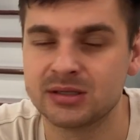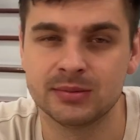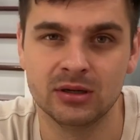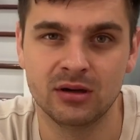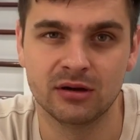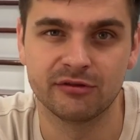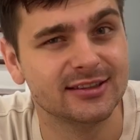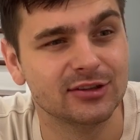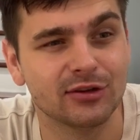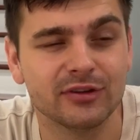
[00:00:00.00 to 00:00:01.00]
me off.
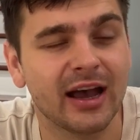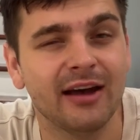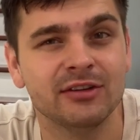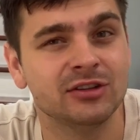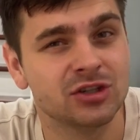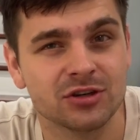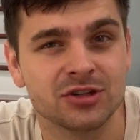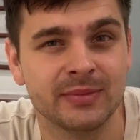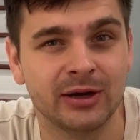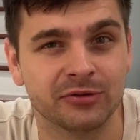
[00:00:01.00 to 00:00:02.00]
So if you haven't, shut
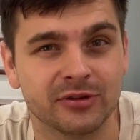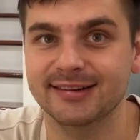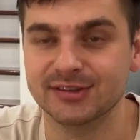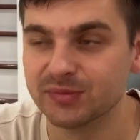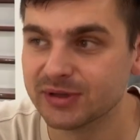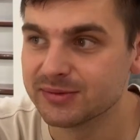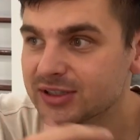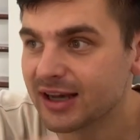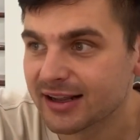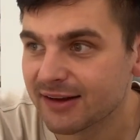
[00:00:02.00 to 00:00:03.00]
your mouth. Sometimes
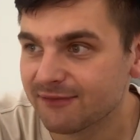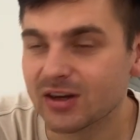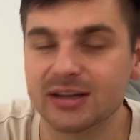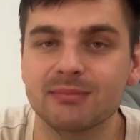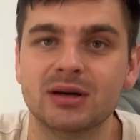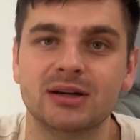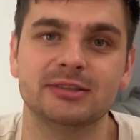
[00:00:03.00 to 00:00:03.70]
you got to get fucking burnt,